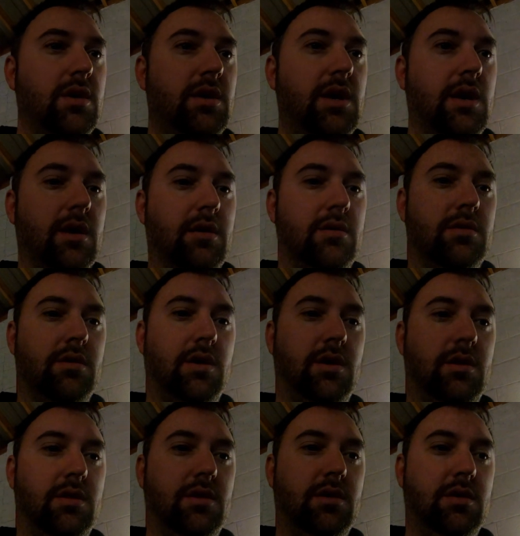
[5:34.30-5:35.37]
yeah,
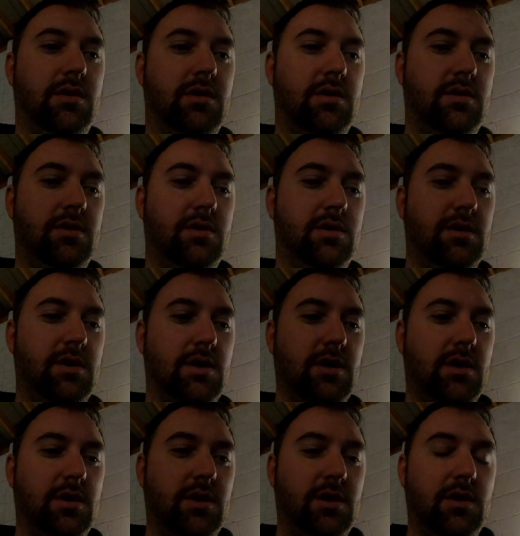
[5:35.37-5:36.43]
I'll
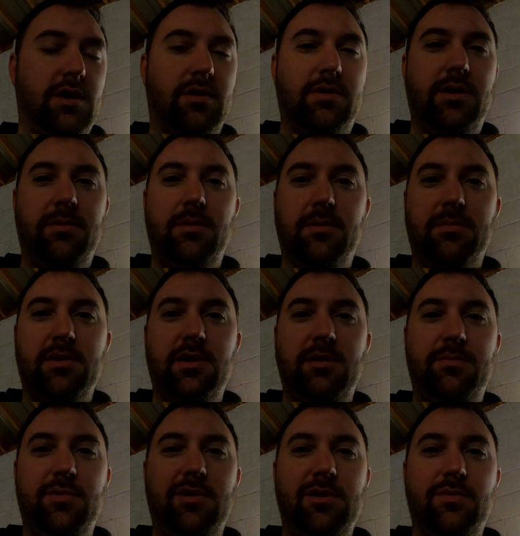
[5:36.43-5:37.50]
keep you
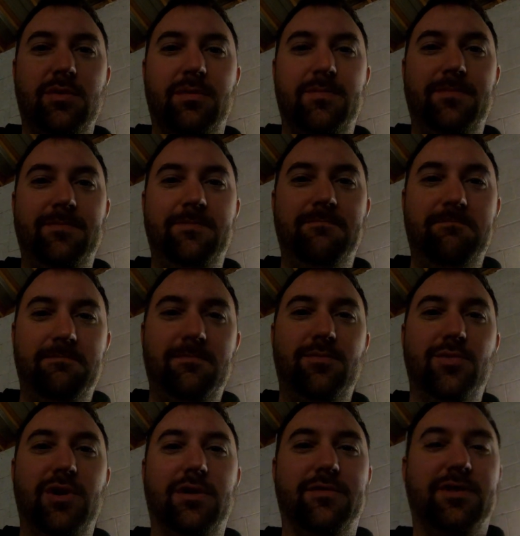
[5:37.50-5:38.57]
updated with that one
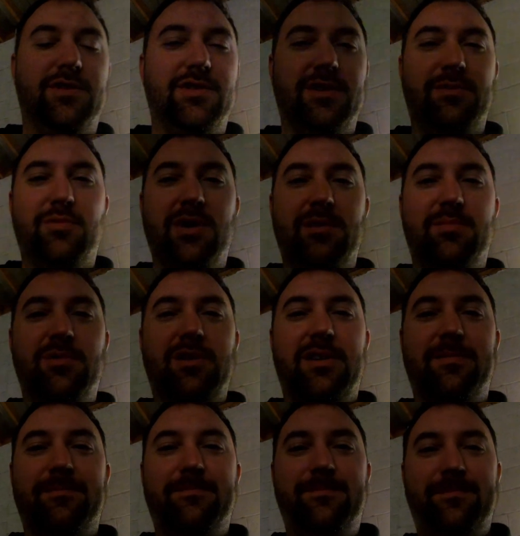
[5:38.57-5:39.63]
when I've decided where to put it.
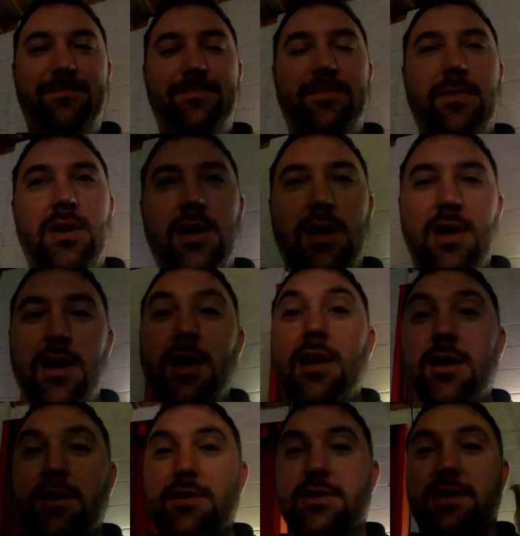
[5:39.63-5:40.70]

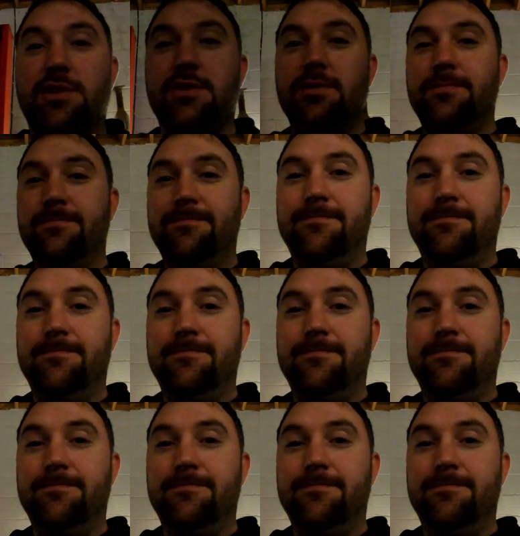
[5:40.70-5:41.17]
See you soon.